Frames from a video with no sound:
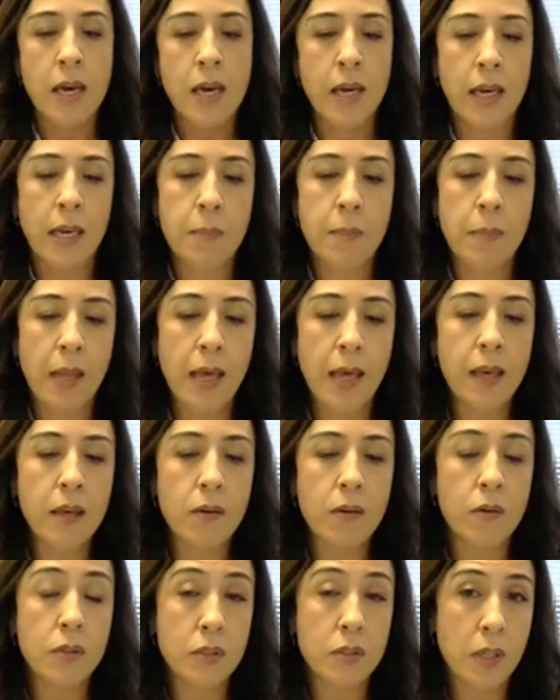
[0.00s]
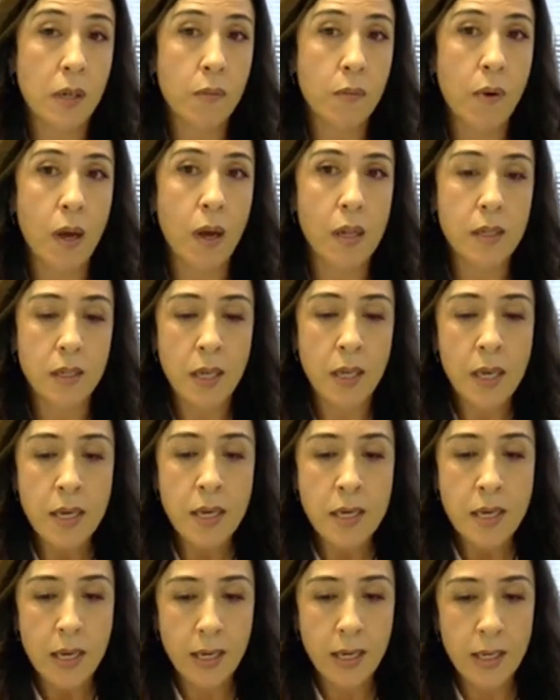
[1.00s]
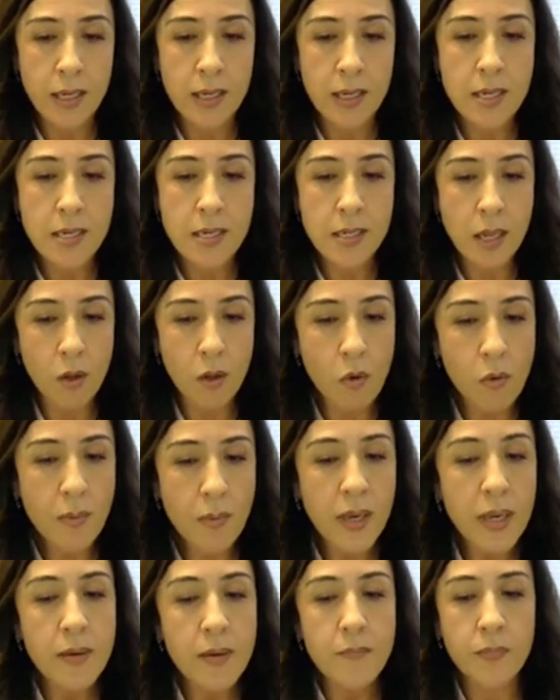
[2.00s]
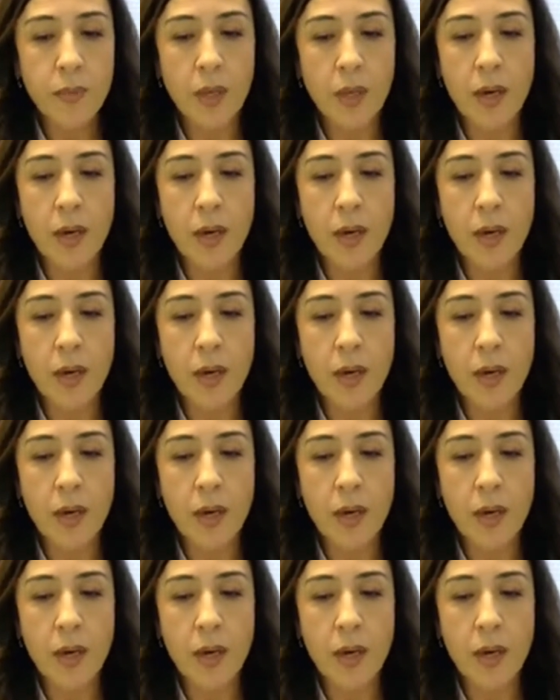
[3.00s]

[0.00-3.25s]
play, Oscar Wilde's Salome.